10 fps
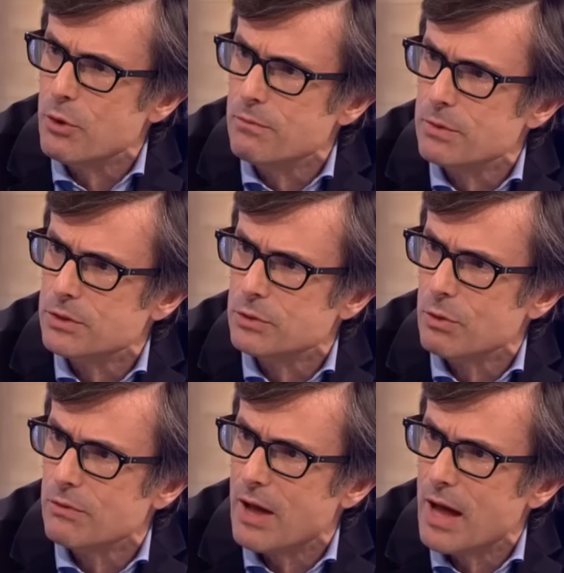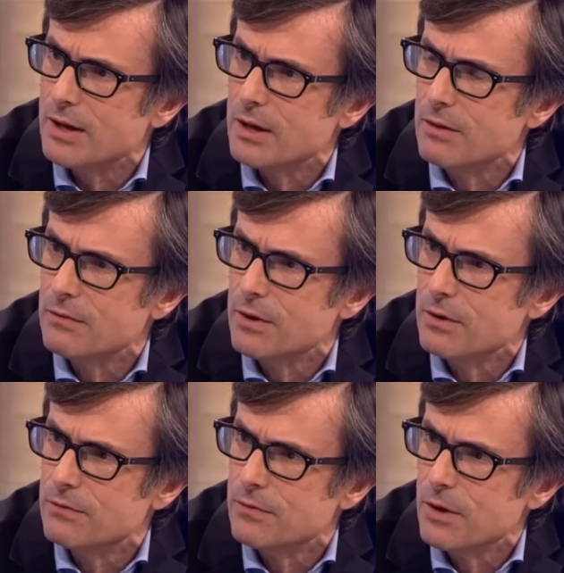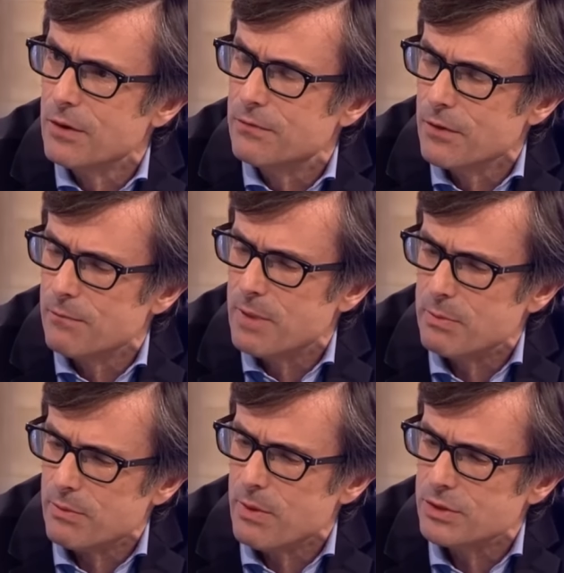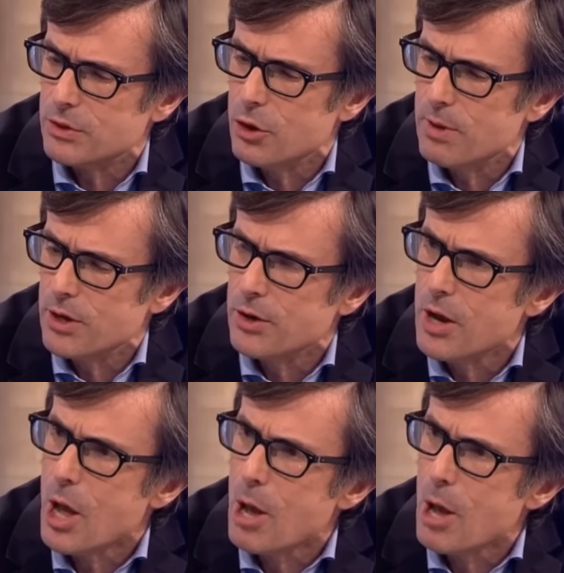free movement and all of that of, of, mm-hmm, of, mm-hmm. of people from the rest of the European